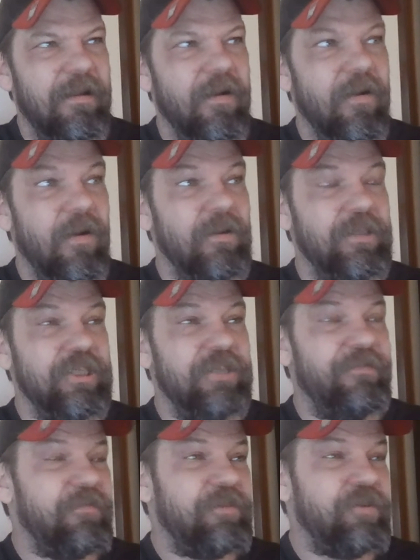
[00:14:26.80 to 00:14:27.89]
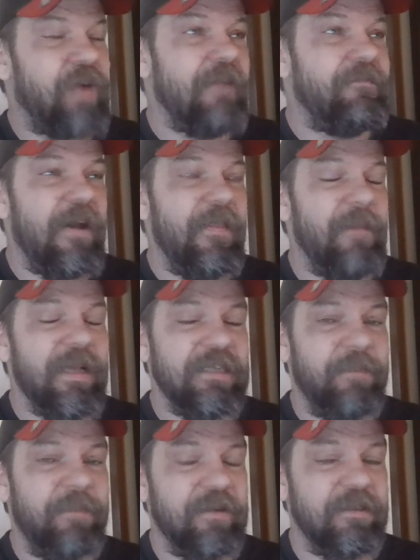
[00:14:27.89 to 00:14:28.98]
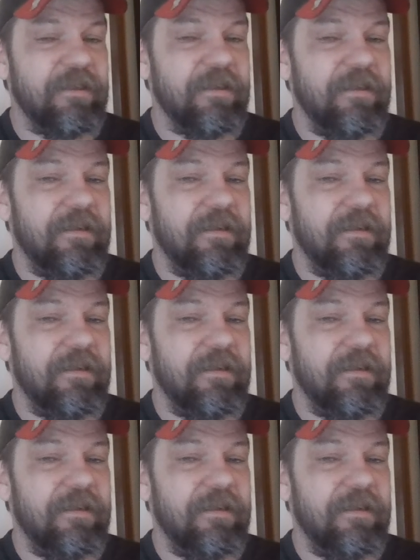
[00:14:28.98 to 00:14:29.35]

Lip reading: Or just try to find the best person?